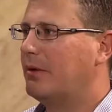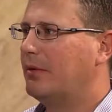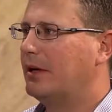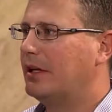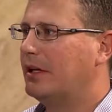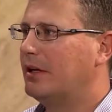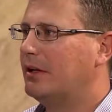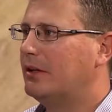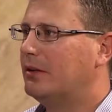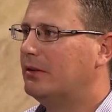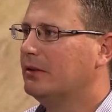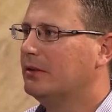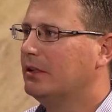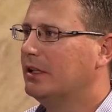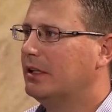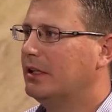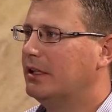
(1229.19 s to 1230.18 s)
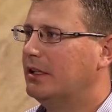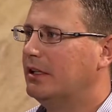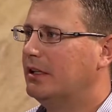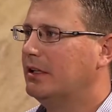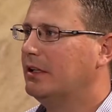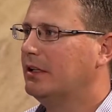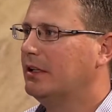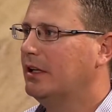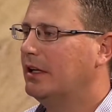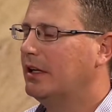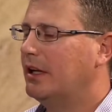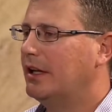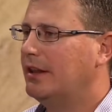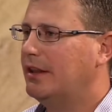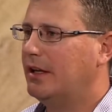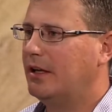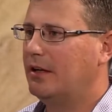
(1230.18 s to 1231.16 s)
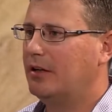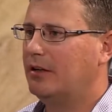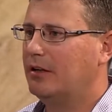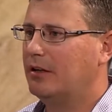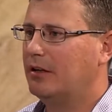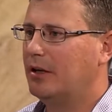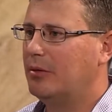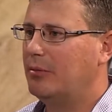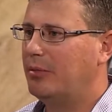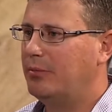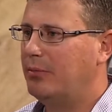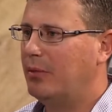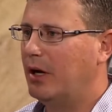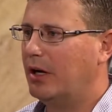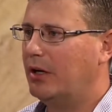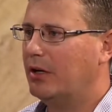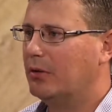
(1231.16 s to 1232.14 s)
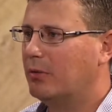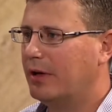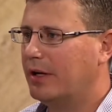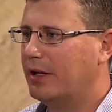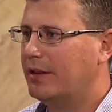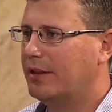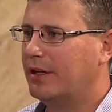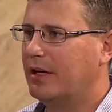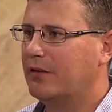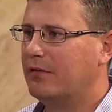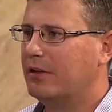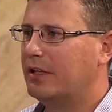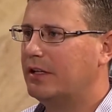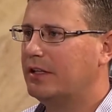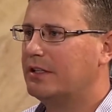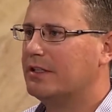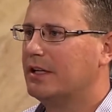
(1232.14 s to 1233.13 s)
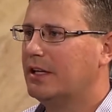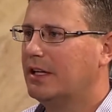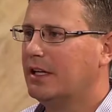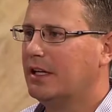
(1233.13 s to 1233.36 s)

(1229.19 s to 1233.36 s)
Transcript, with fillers: way to go. And, and I think a, a good way to think of it is